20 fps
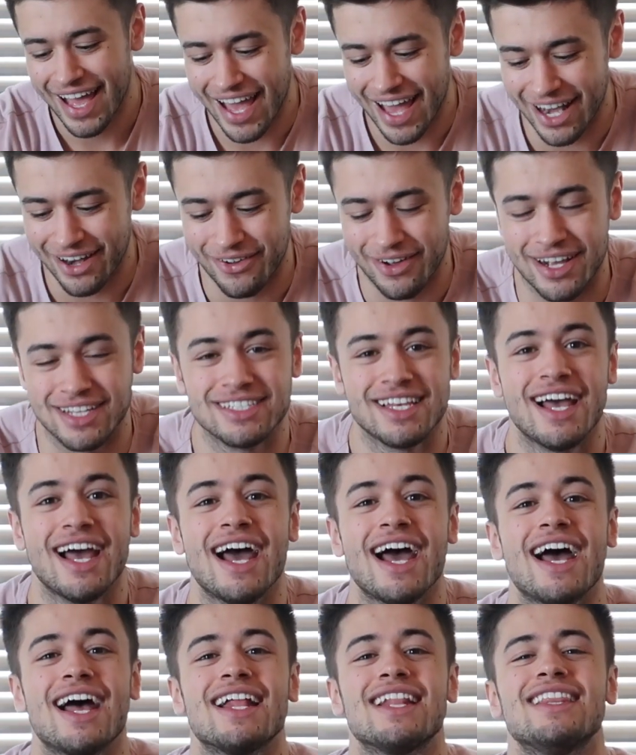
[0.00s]
Anyways,
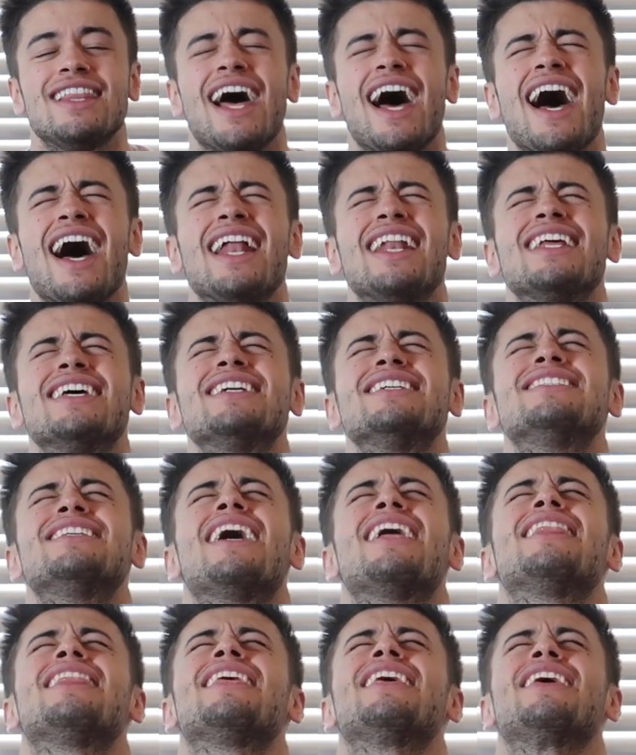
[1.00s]
that is
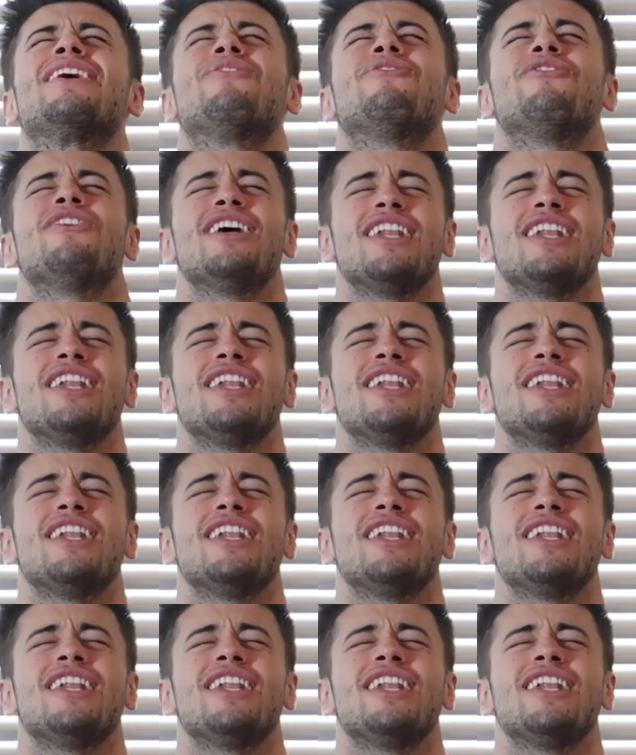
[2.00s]
the